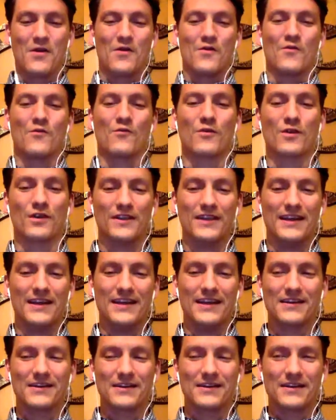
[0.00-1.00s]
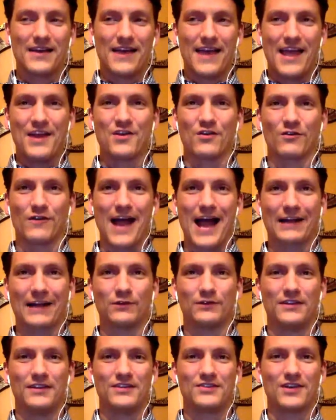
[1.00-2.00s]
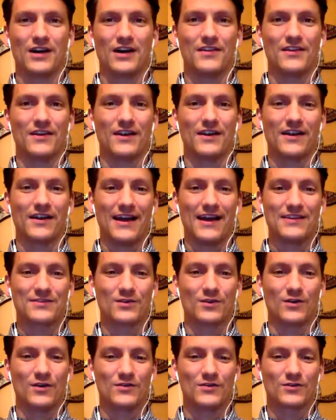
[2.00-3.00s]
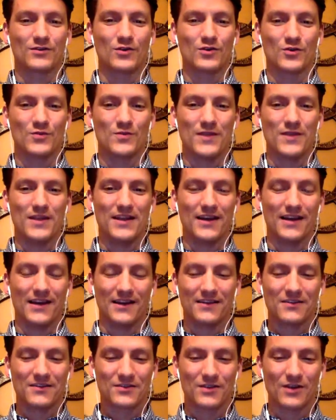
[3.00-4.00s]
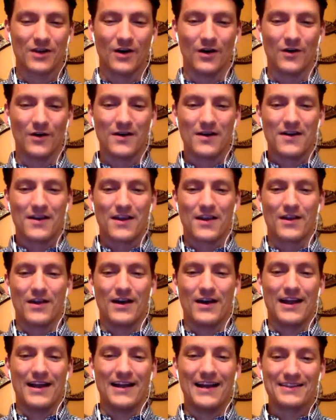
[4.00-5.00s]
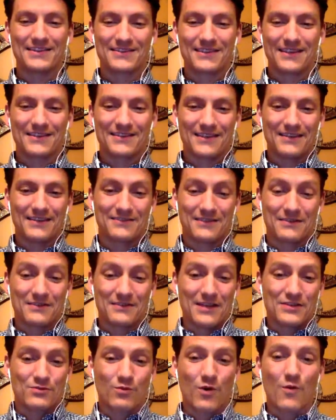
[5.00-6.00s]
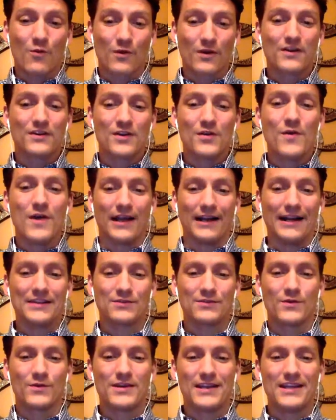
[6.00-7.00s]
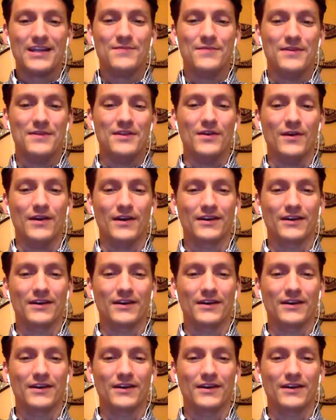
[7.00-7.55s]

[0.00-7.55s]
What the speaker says: really interact with each other and so on social media. So, and that's what we're doing, and that's what we need to be doing.